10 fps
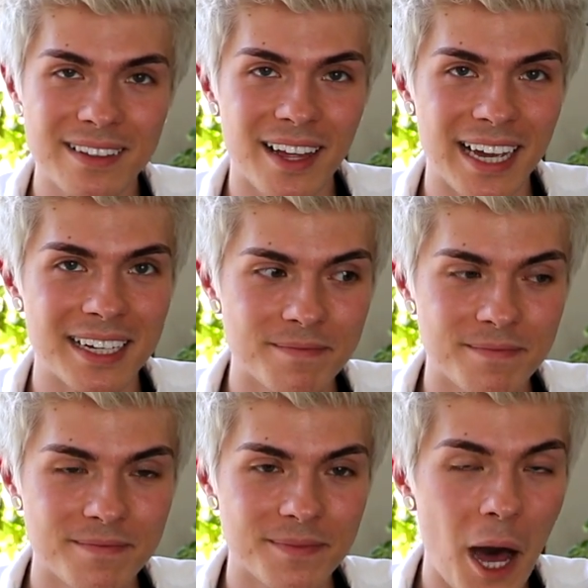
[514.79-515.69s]
like
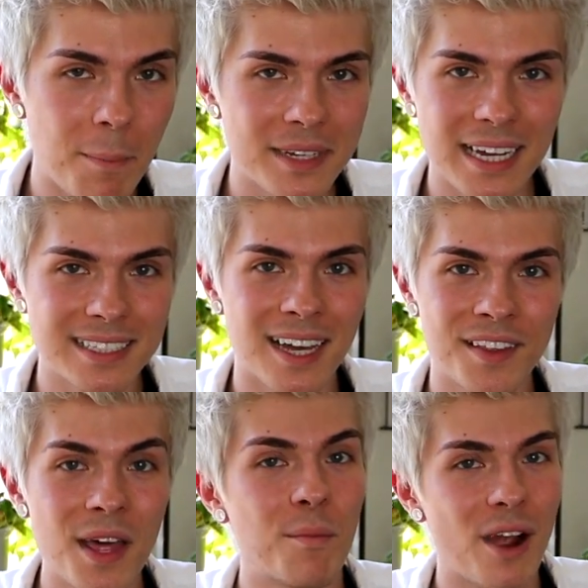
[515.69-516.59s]
updates
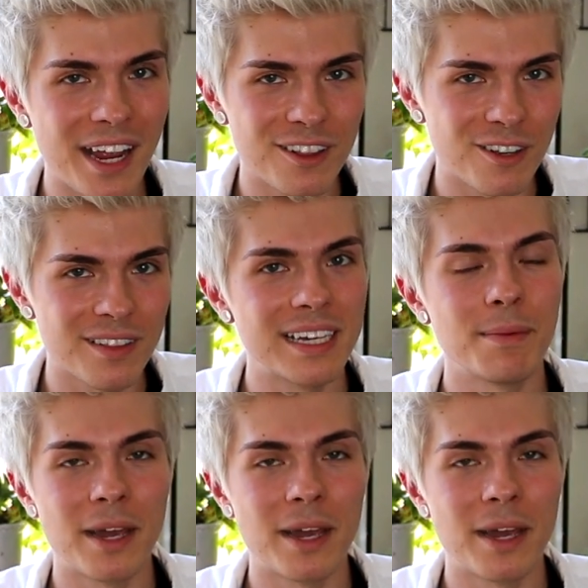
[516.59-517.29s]
on them regularly.